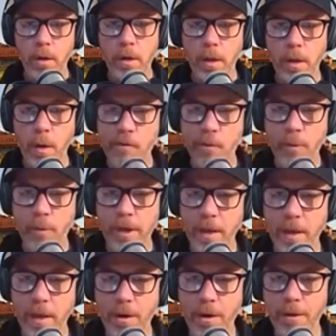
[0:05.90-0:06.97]
Hello, everybody,
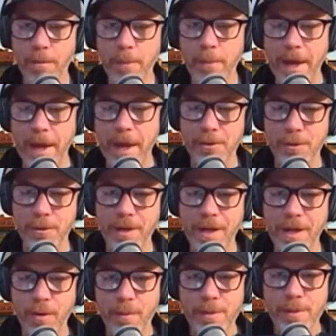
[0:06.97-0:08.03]
and welcome back to
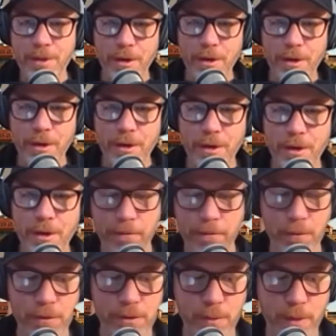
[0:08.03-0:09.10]
another episode of the Golf
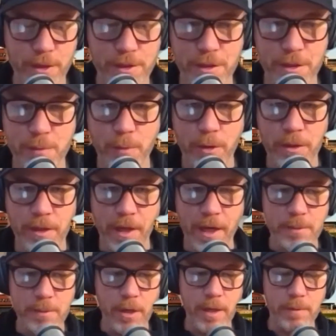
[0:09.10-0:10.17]
Rules Questions
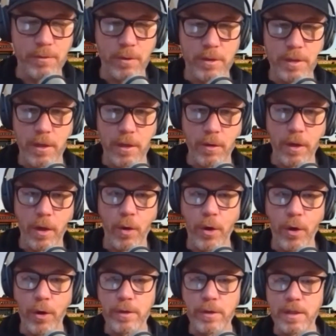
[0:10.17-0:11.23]
podcast. My name is Roscoe, your
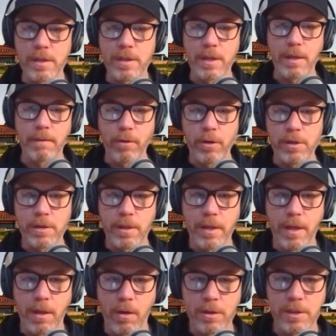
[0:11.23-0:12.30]
co-host, and sitting virtually
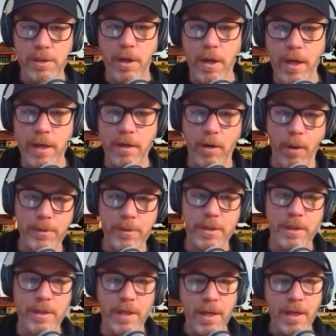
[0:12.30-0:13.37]

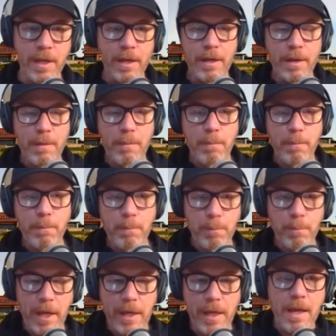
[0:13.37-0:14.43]
opposite,
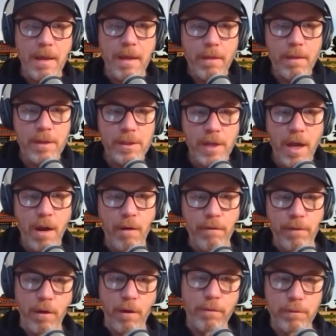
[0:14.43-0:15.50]
Blakey, the star of the
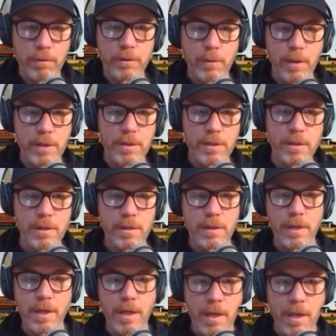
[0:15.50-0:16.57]
Golf Rules Questions,
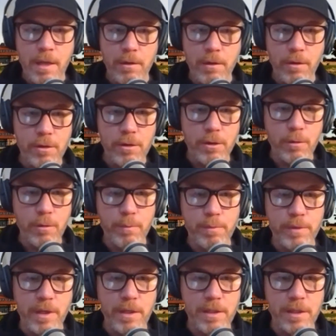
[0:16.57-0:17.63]
the YouTube
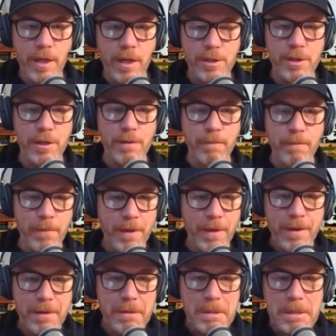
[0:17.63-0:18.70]
sensation.
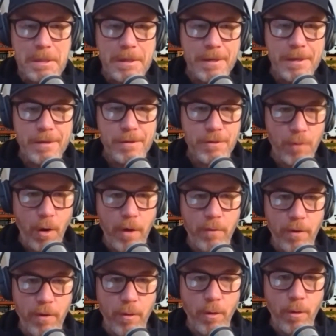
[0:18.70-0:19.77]
It's growing
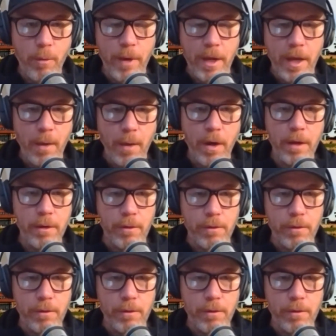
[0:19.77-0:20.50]
very well, mate. How are you?